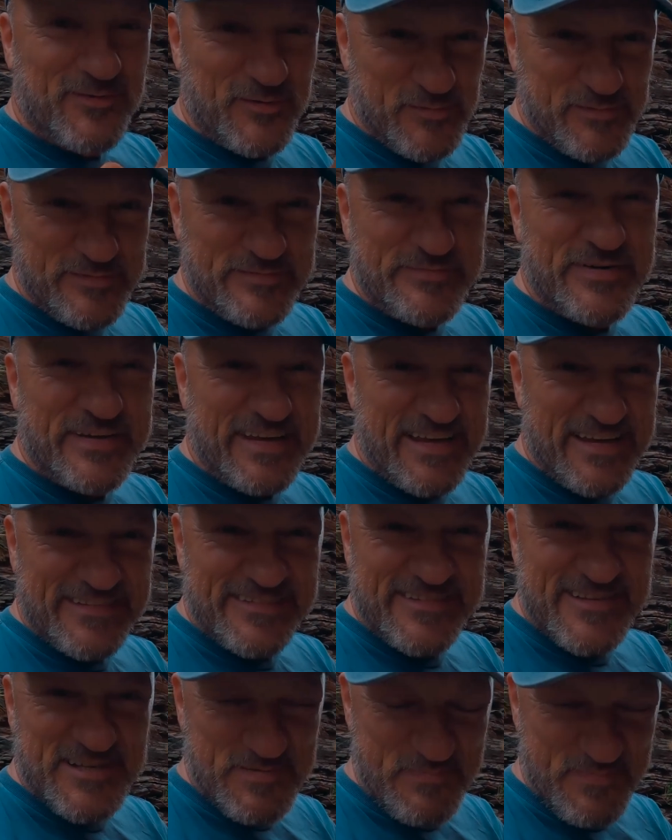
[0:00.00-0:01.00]
don't
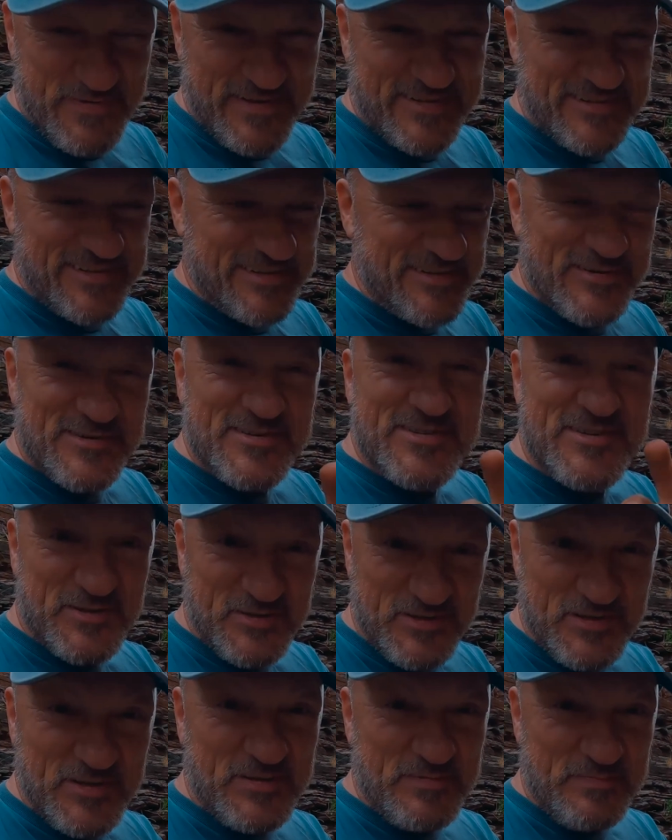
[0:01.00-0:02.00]
forget to spin your
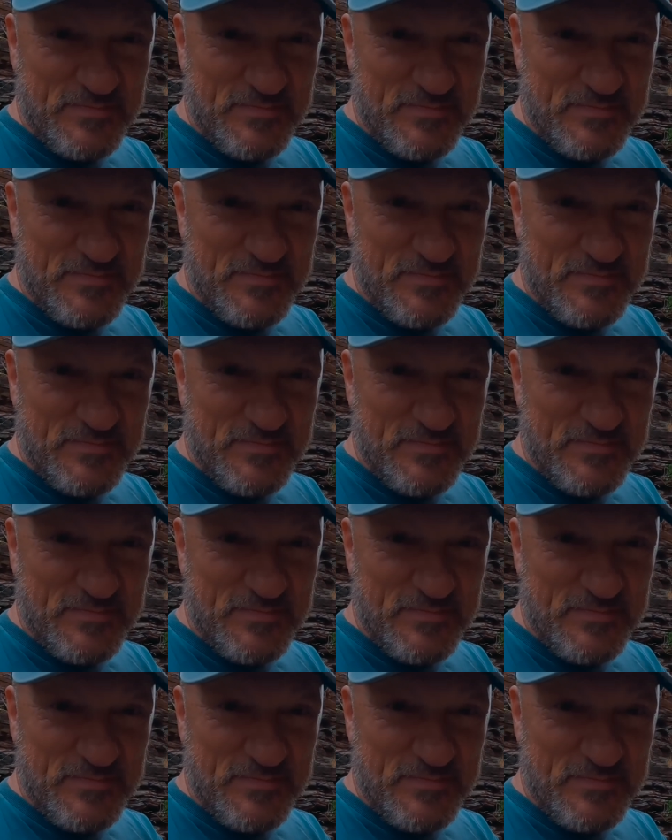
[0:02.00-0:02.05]
circular